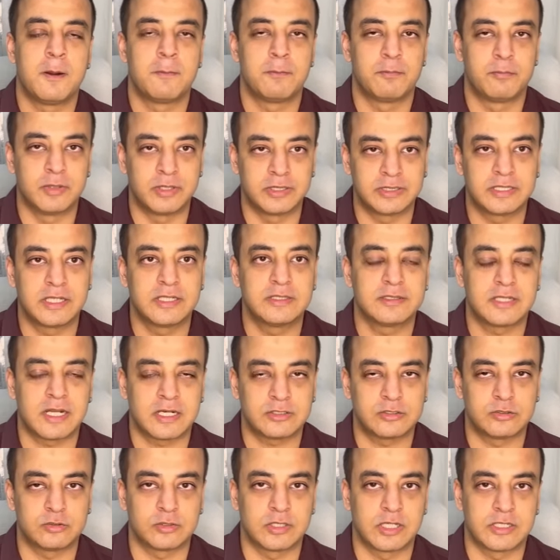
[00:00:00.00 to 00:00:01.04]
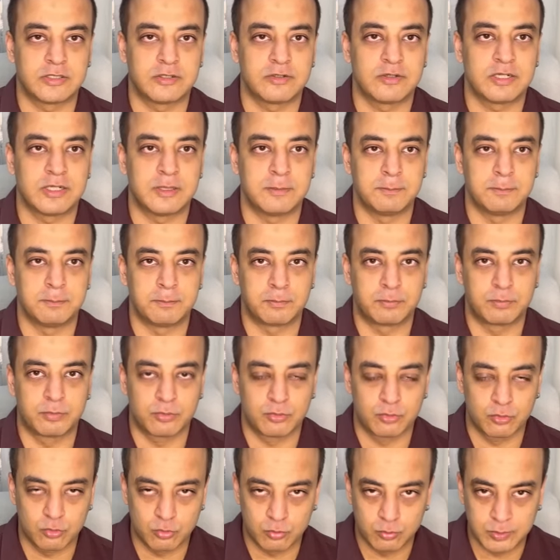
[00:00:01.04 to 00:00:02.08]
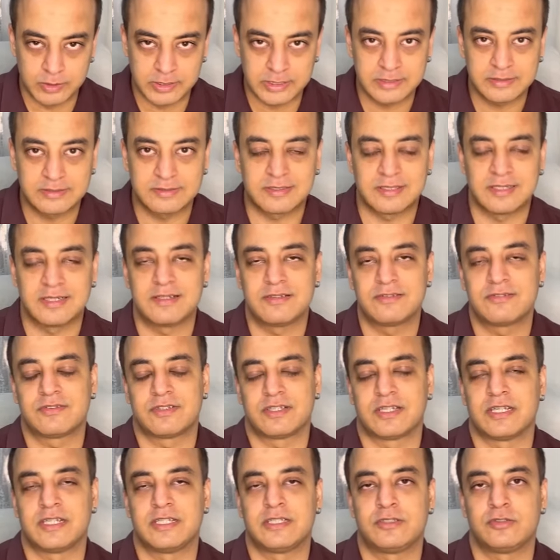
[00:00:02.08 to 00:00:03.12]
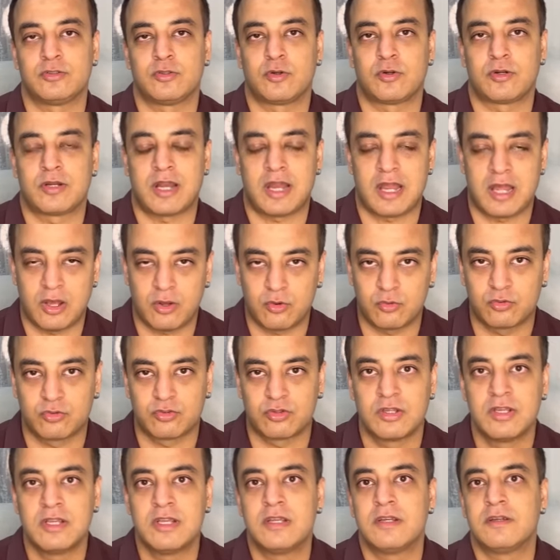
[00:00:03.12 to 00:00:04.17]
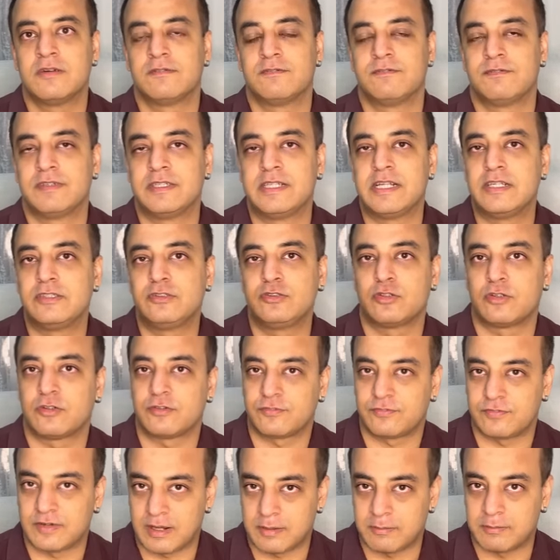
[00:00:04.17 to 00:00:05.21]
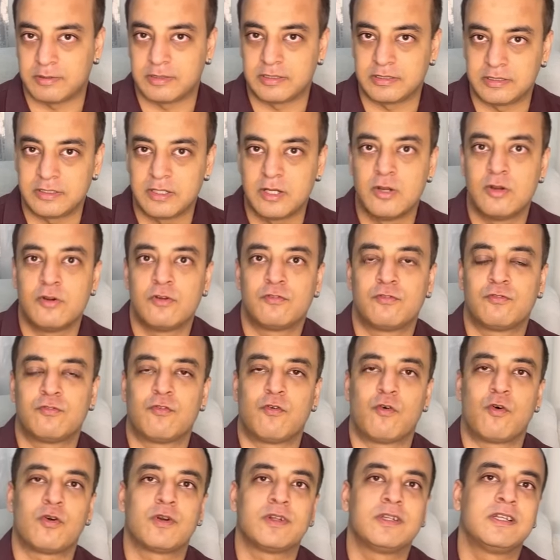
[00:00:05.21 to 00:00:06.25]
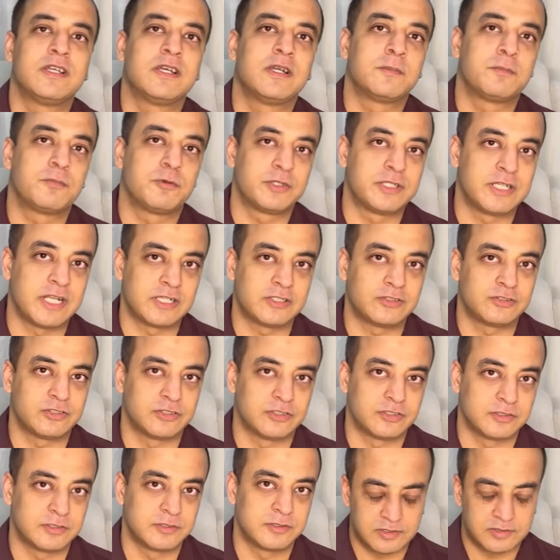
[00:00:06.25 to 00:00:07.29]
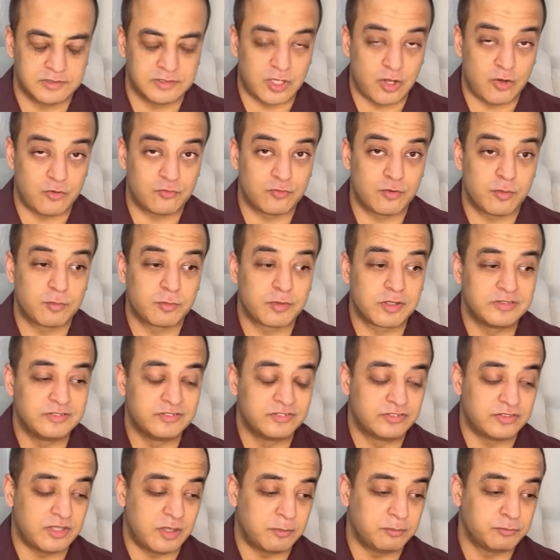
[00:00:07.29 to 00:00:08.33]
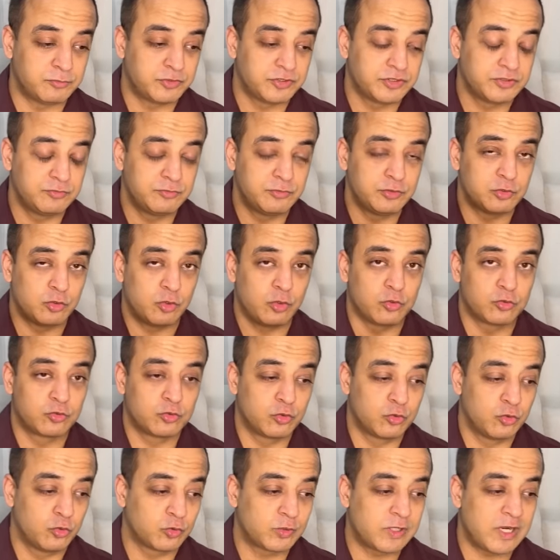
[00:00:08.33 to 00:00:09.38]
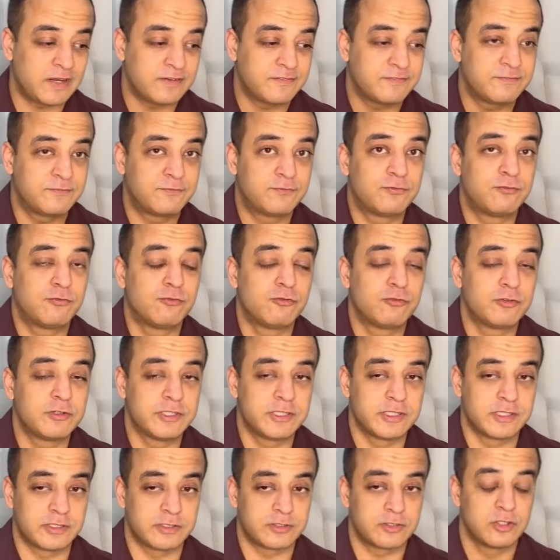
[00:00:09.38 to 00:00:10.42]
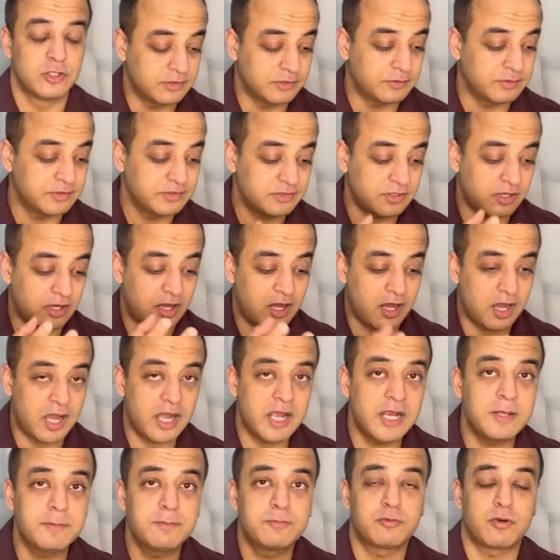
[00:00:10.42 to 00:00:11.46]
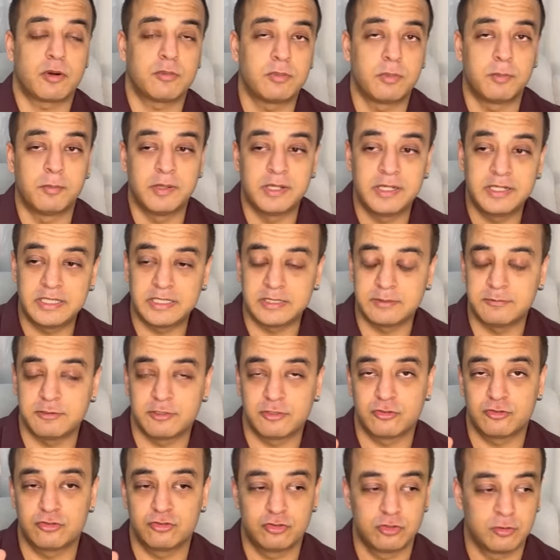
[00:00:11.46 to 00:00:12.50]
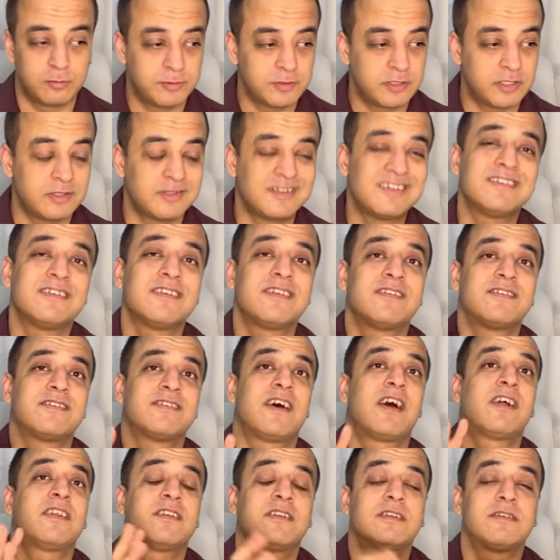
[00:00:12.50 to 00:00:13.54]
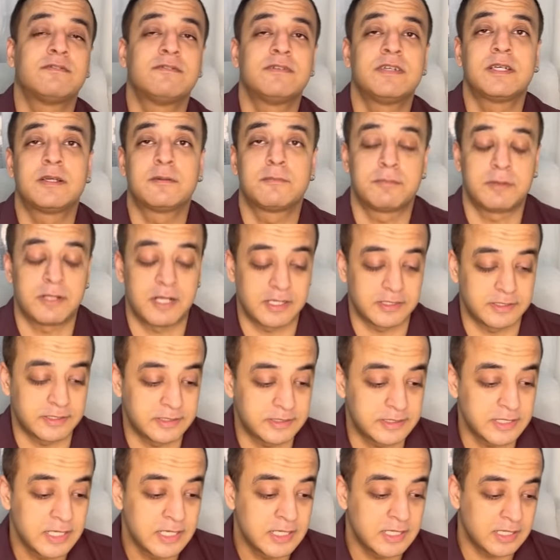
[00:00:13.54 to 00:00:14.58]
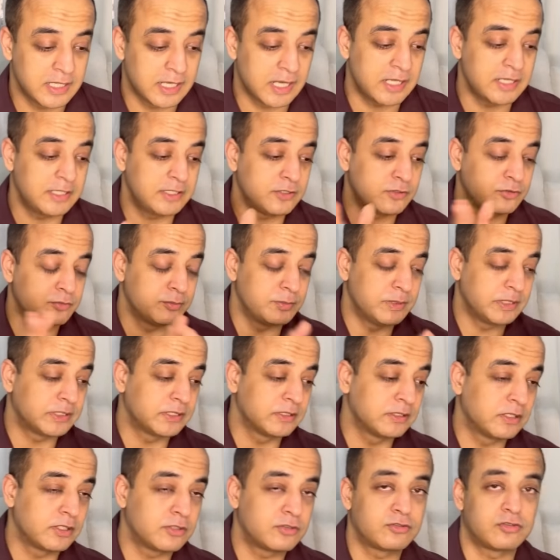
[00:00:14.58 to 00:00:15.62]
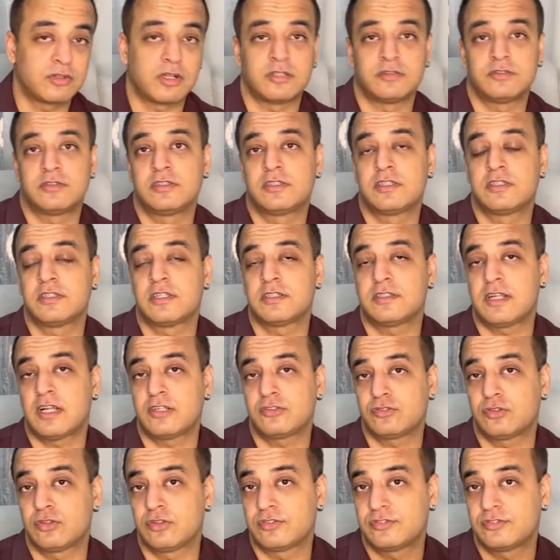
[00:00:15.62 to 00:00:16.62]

bringing that together and improving things in your house within your family for their protection. Now from consumption, we also look at food here. There is a high probability because Jupiter is a Sattvic planet and it is making a transit in the natural